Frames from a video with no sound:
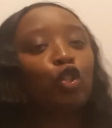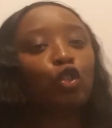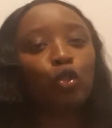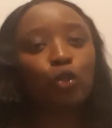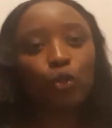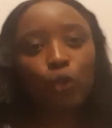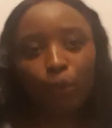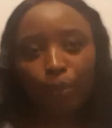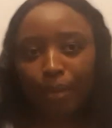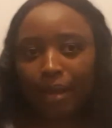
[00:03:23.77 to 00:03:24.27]

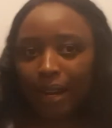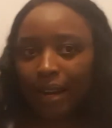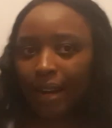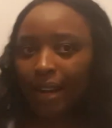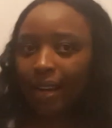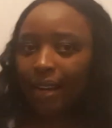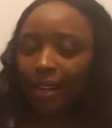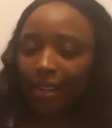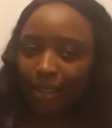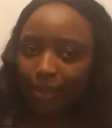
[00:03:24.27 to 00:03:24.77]

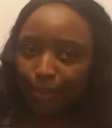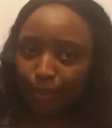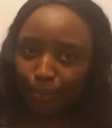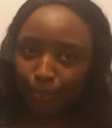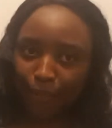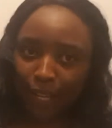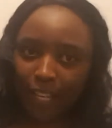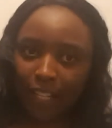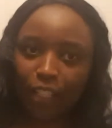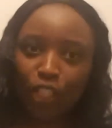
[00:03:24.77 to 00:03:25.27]
Domera
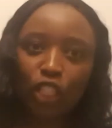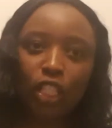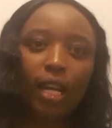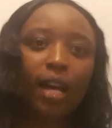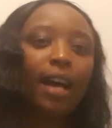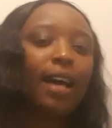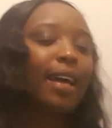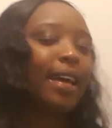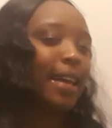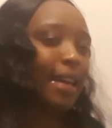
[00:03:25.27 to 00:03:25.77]

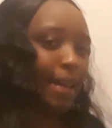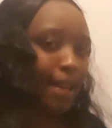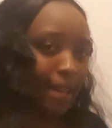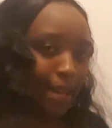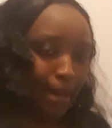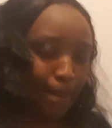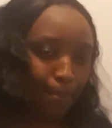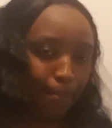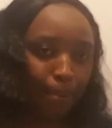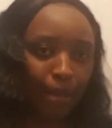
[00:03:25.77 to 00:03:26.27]
besha
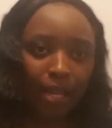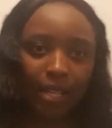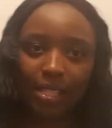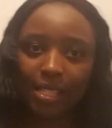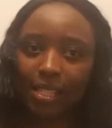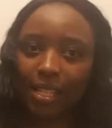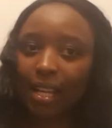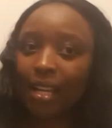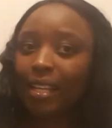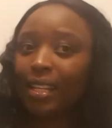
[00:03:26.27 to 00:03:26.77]

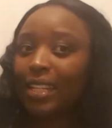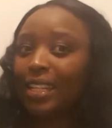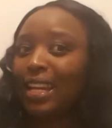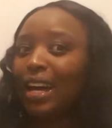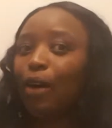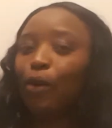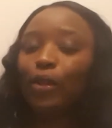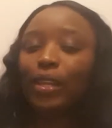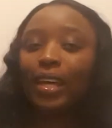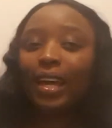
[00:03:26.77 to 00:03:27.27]
M-Pesa.
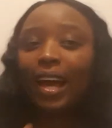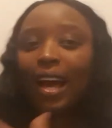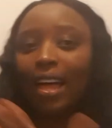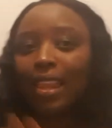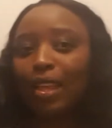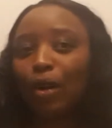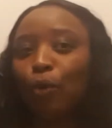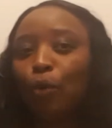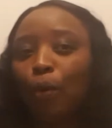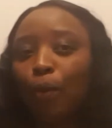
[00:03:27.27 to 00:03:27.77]
Now, the
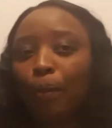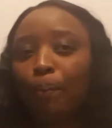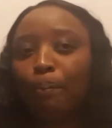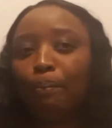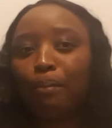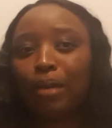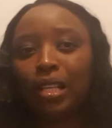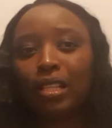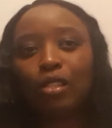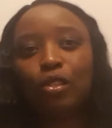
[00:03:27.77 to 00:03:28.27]
other
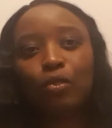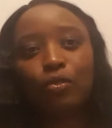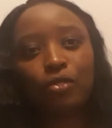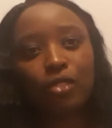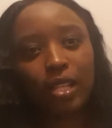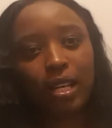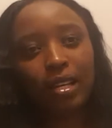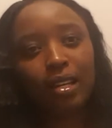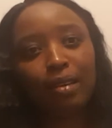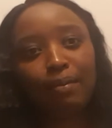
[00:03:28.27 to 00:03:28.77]
means of
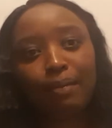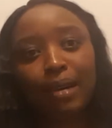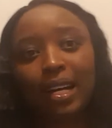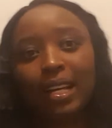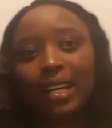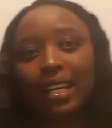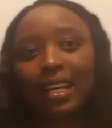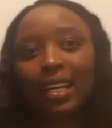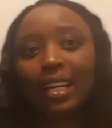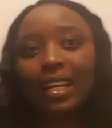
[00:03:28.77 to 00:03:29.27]
sending
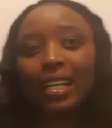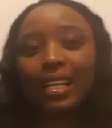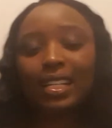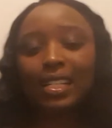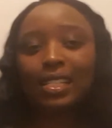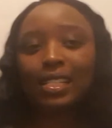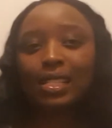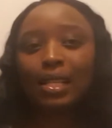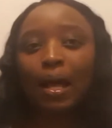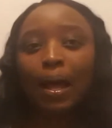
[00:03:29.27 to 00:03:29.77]
money
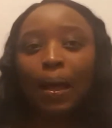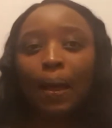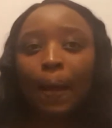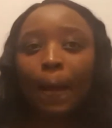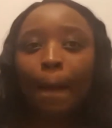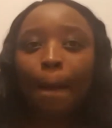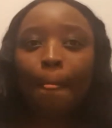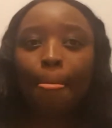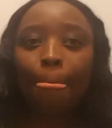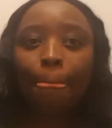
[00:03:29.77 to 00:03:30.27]
is
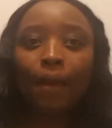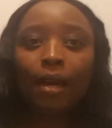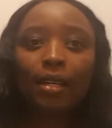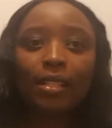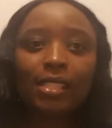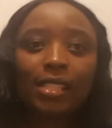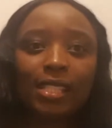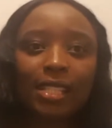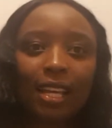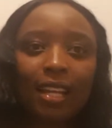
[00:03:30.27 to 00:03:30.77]

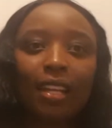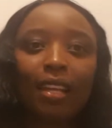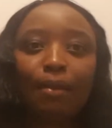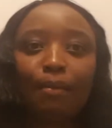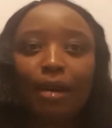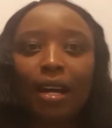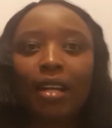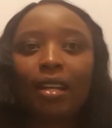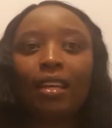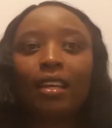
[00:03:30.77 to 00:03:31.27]
sending
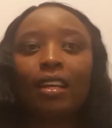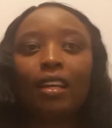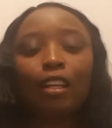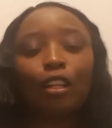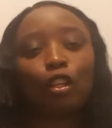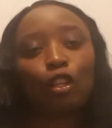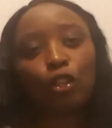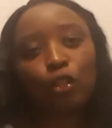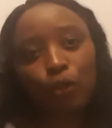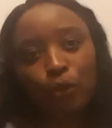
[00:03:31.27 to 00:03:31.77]
money
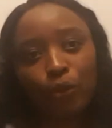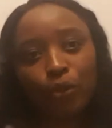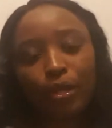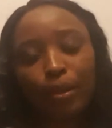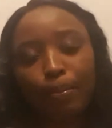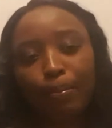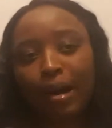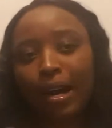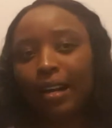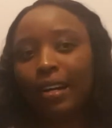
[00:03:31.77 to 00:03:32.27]
through the
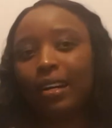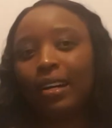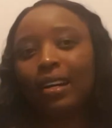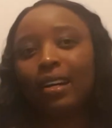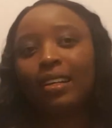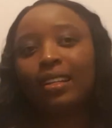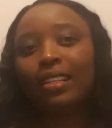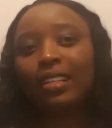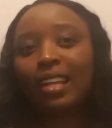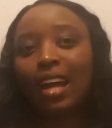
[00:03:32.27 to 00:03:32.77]
bank.
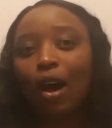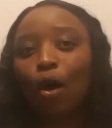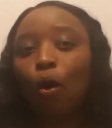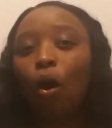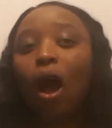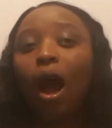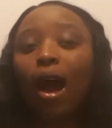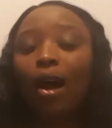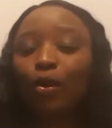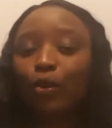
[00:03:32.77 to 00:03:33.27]
Now,
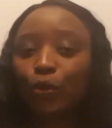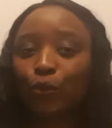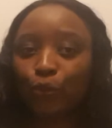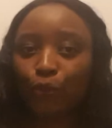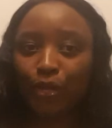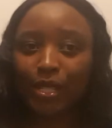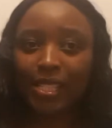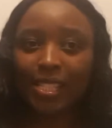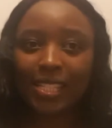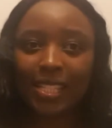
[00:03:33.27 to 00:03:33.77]
how do
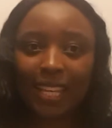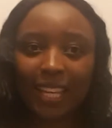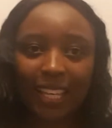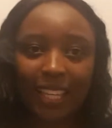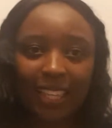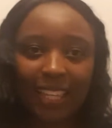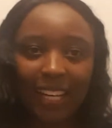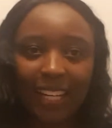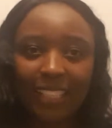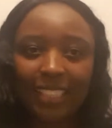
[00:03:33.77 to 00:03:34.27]
we say
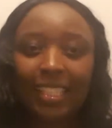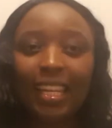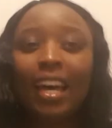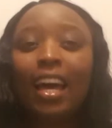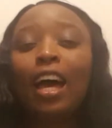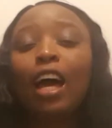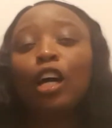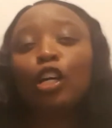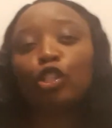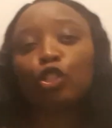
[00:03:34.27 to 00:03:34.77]
that?
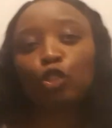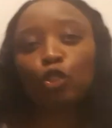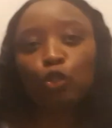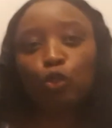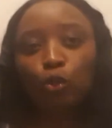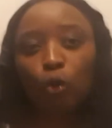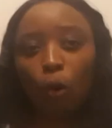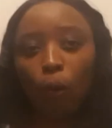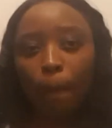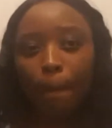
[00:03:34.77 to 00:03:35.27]

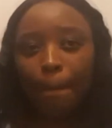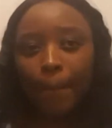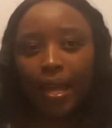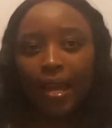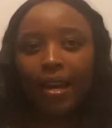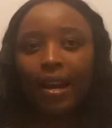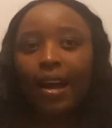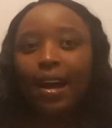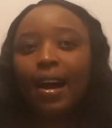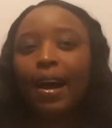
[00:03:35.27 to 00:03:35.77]

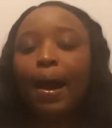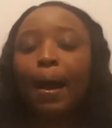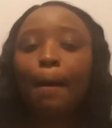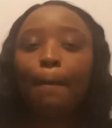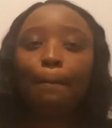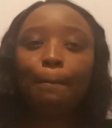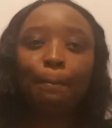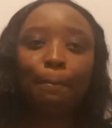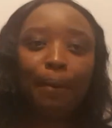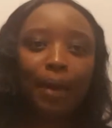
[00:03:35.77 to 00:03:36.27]
Domera
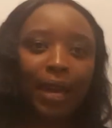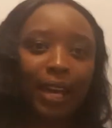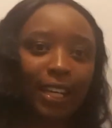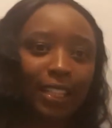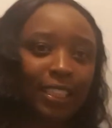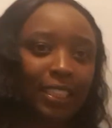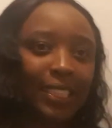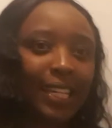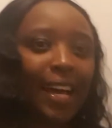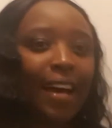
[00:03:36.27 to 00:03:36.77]

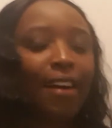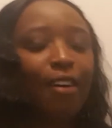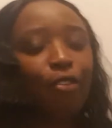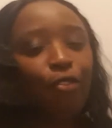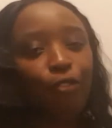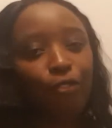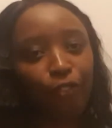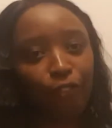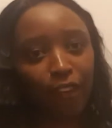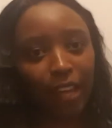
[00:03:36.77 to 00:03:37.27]
besha
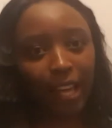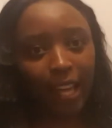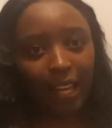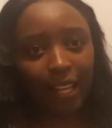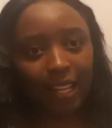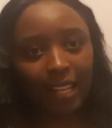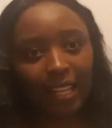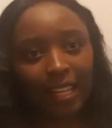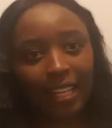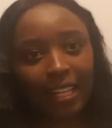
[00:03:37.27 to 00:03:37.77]

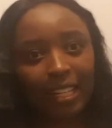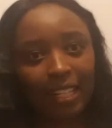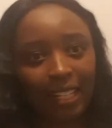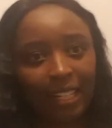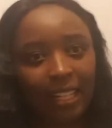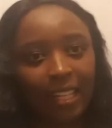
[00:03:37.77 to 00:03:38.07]
fegi.